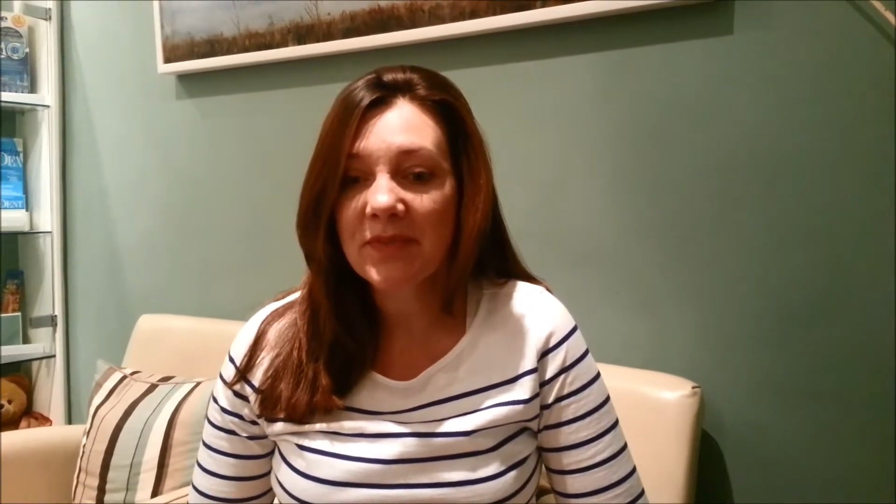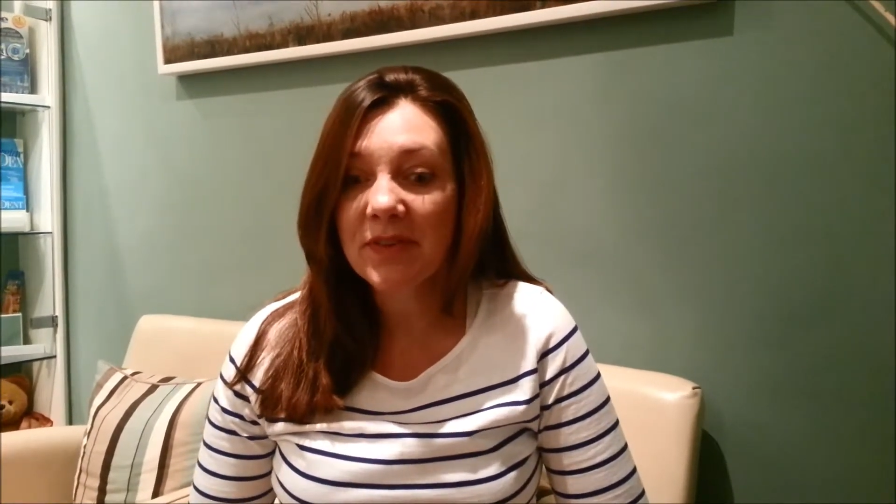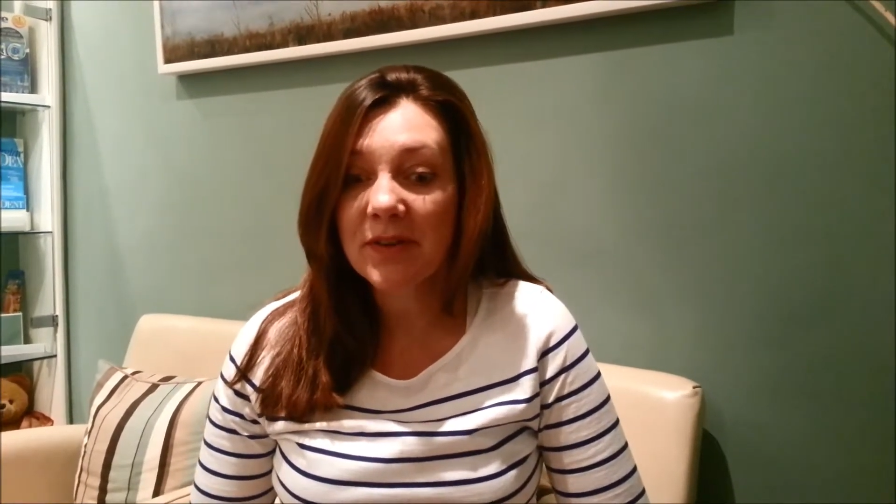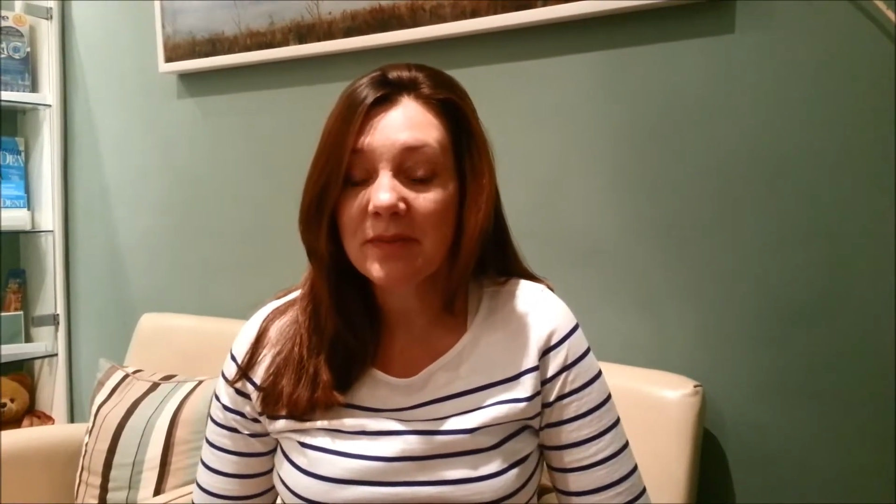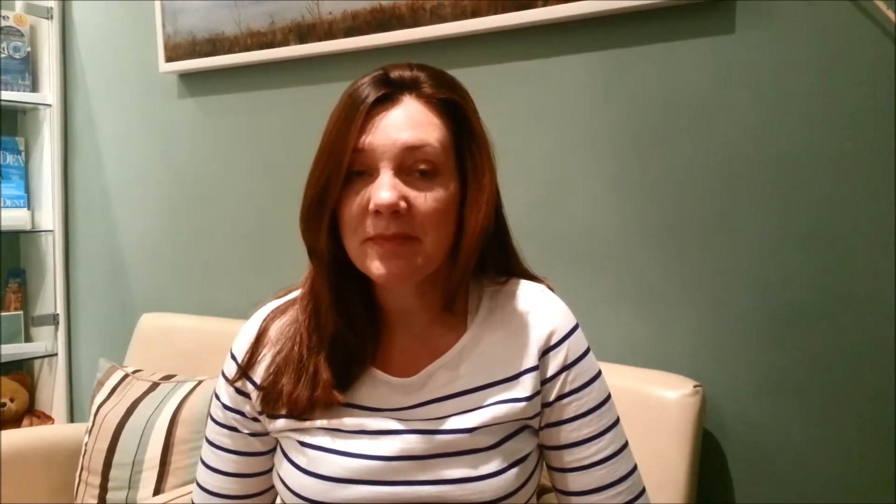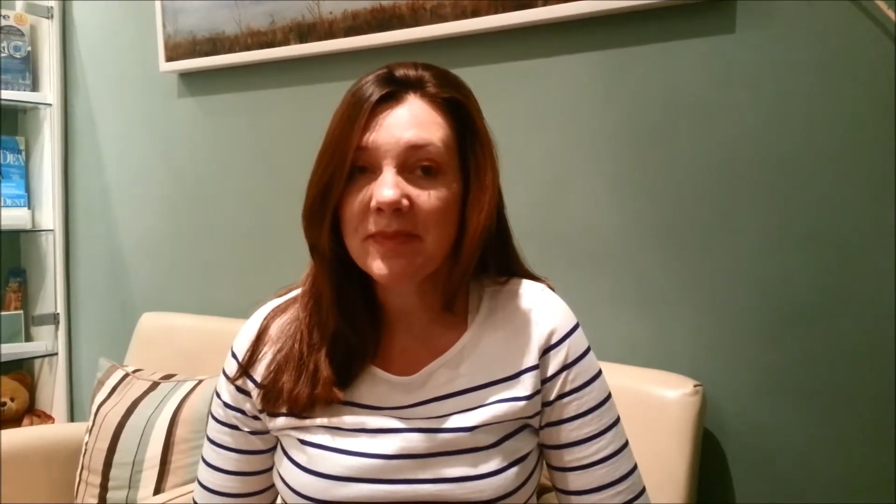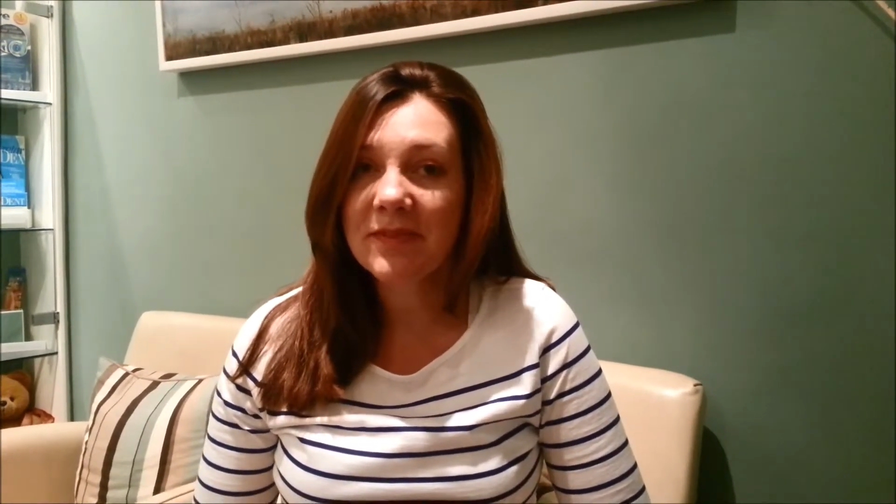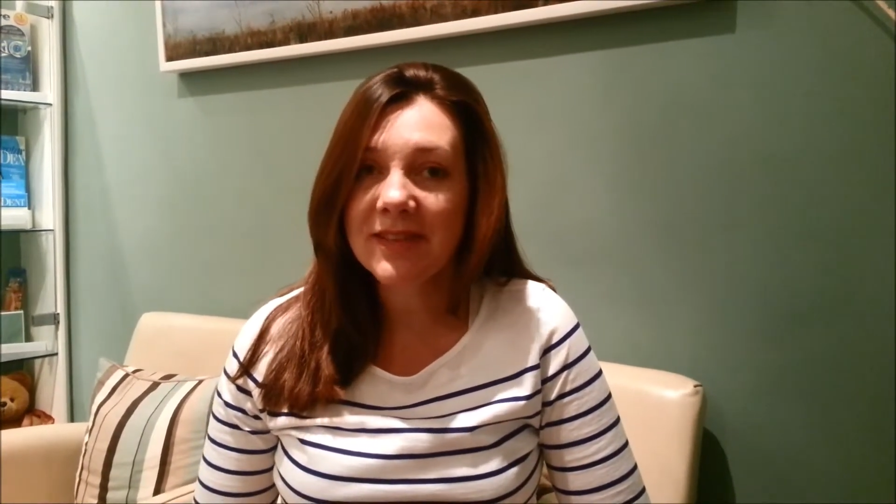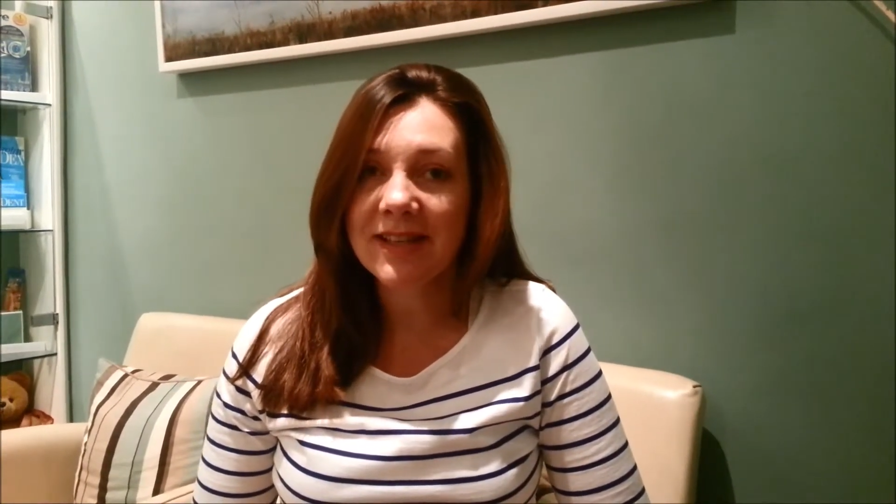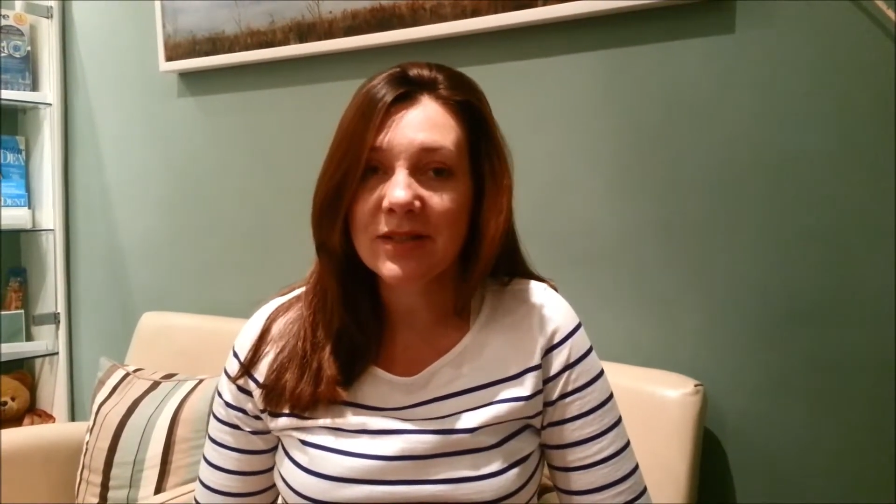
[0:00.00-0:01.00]

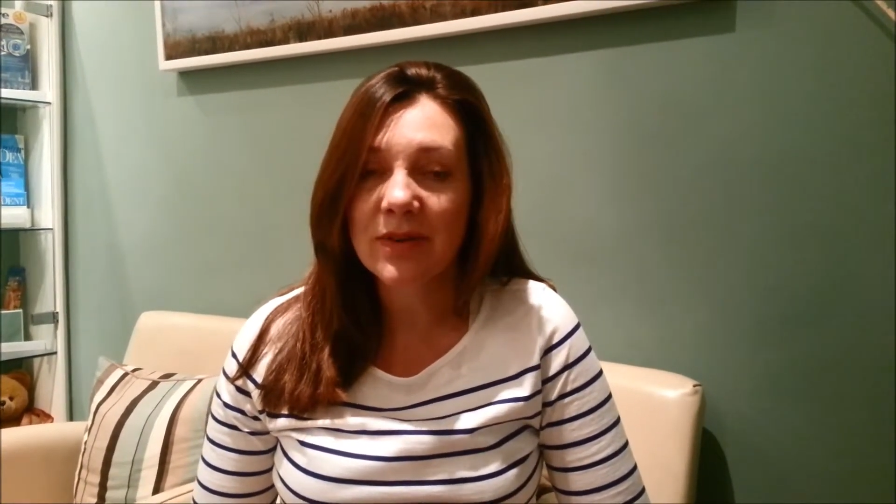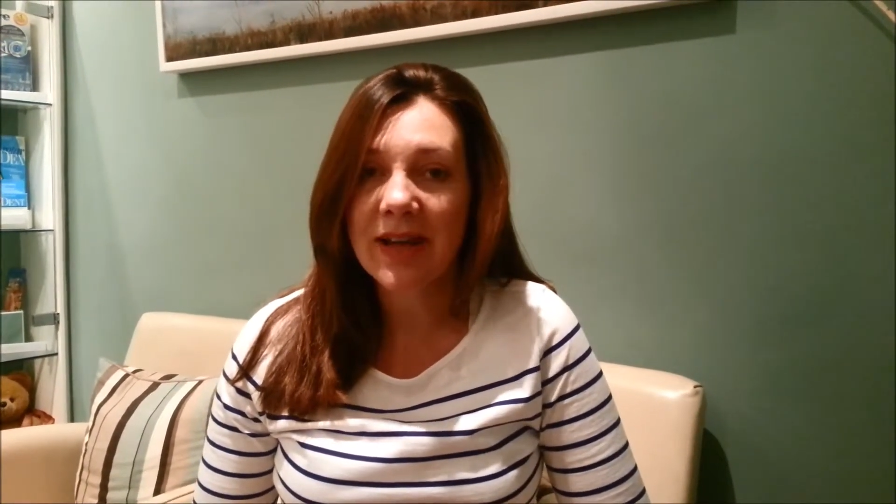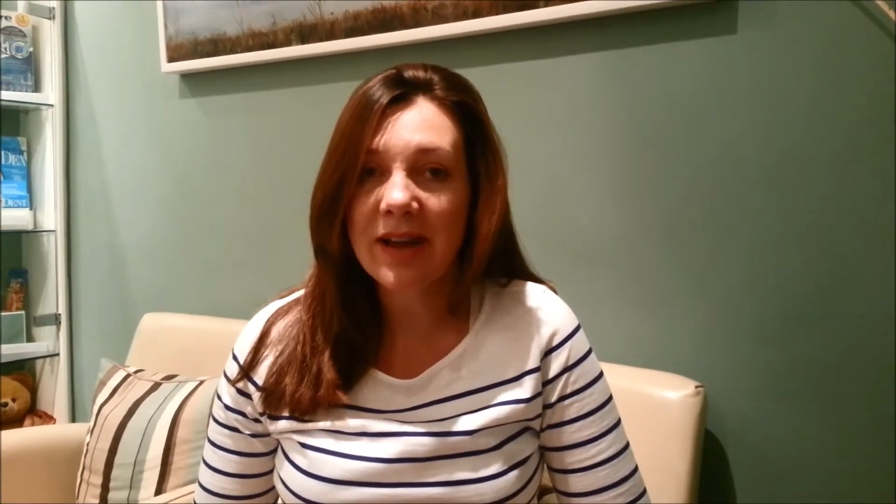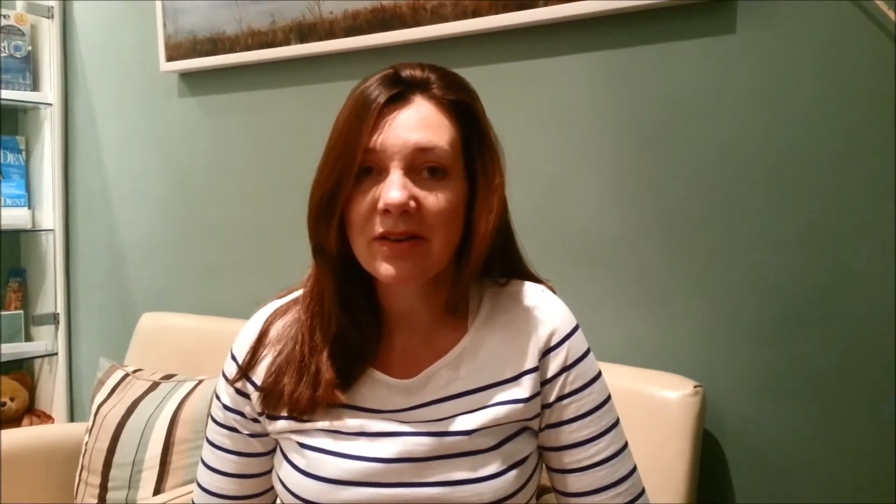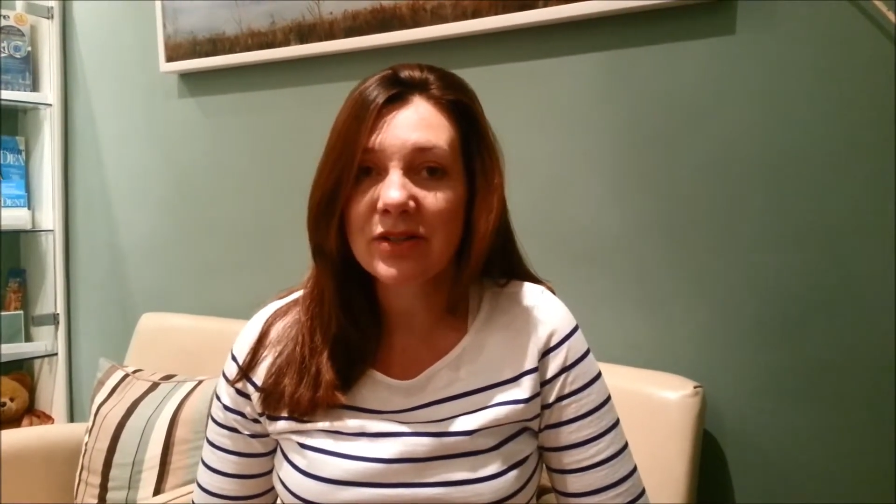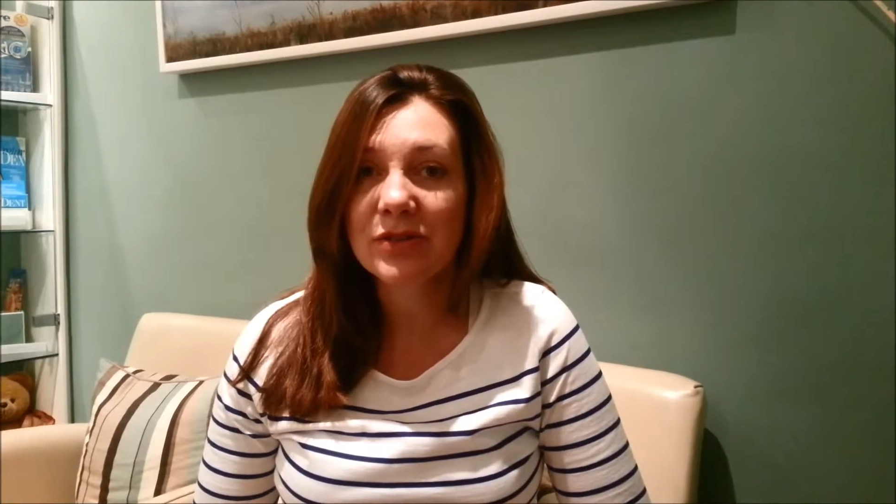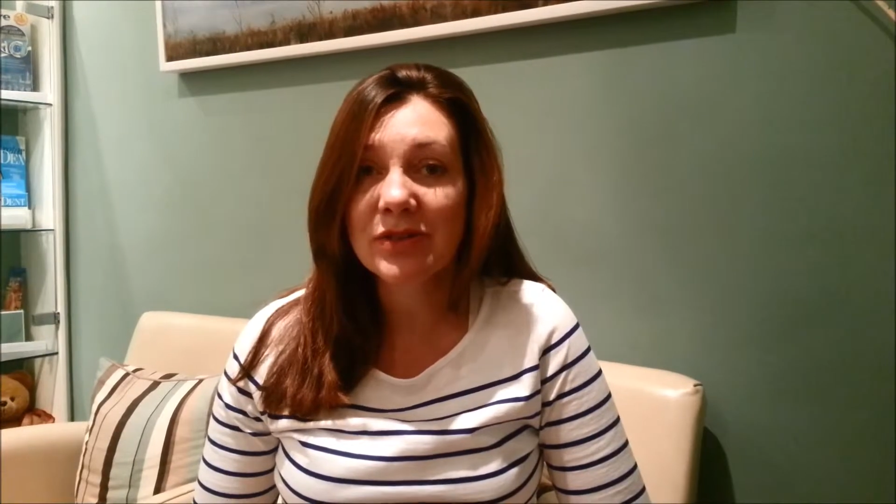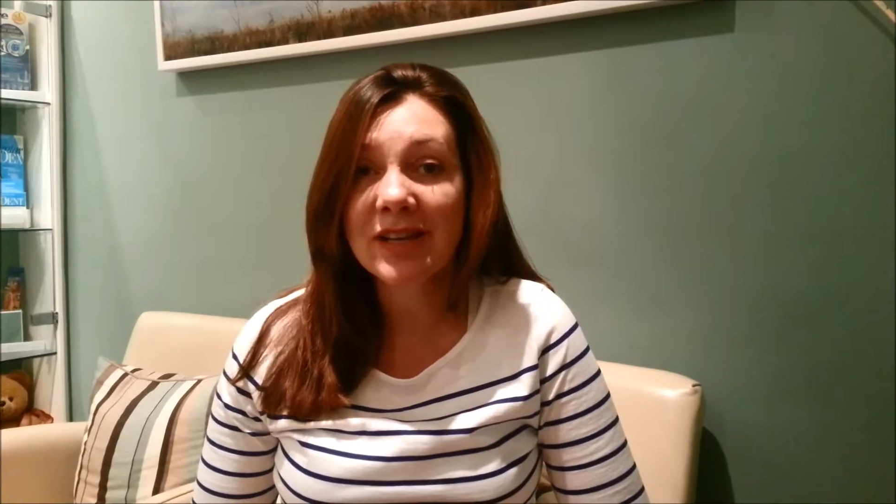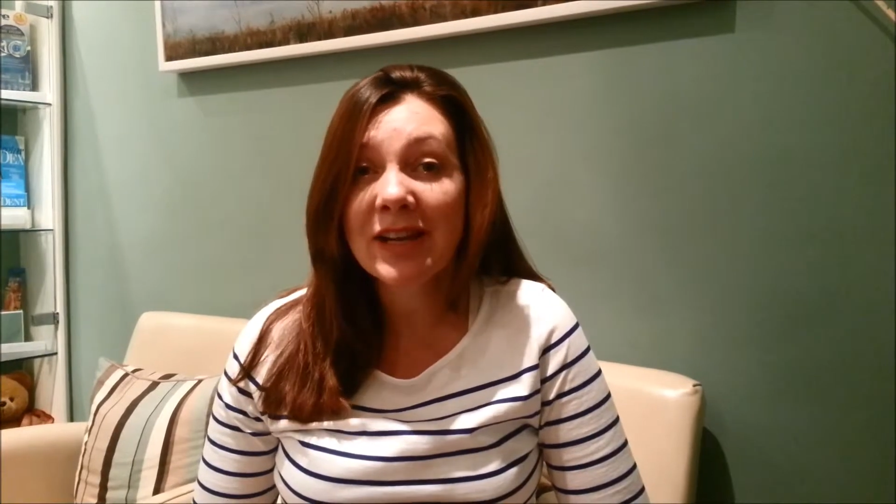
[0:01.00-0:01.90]
for dental care in children,